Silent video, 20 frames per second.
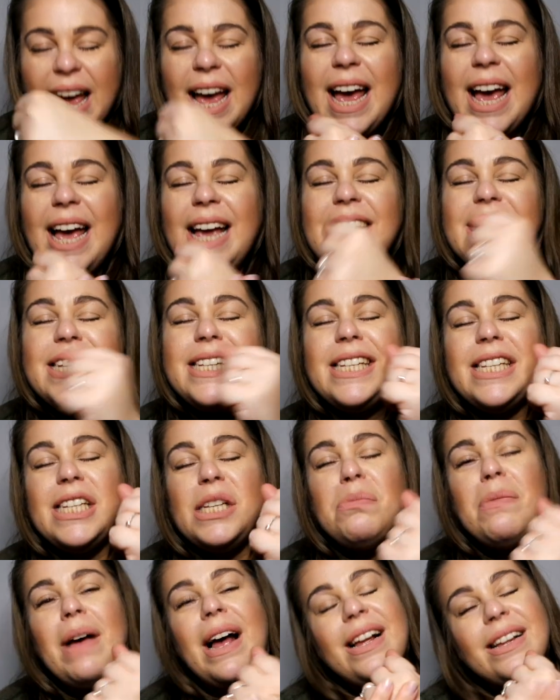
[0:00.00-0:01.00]
It
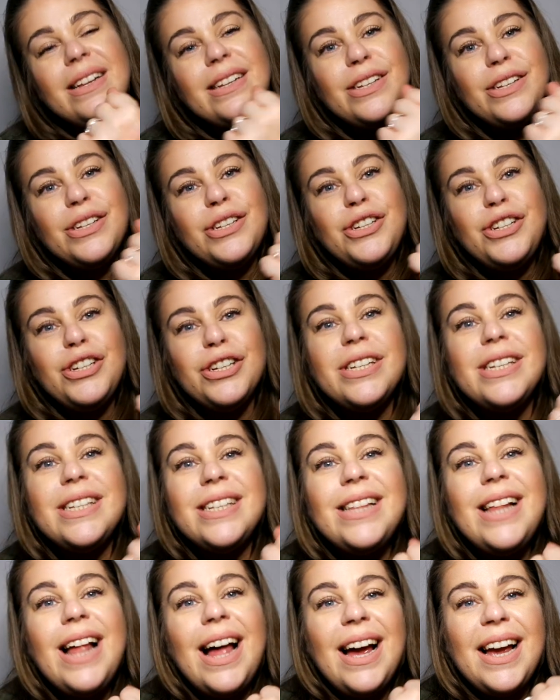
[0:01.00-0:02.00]
smells
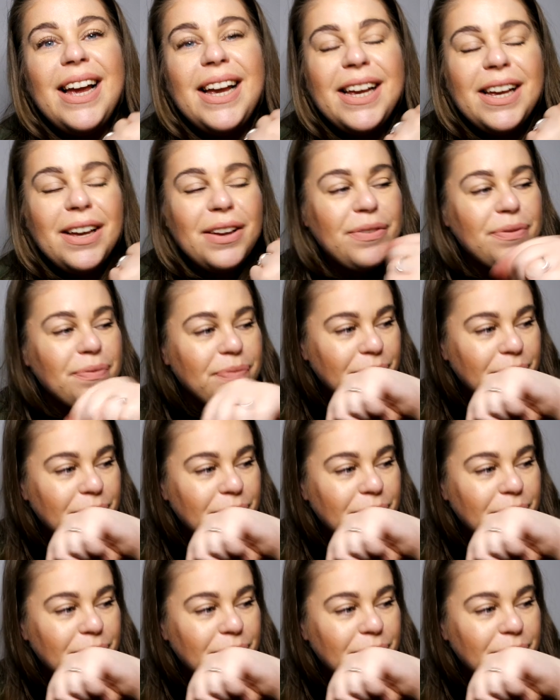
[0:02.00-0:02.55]
just like,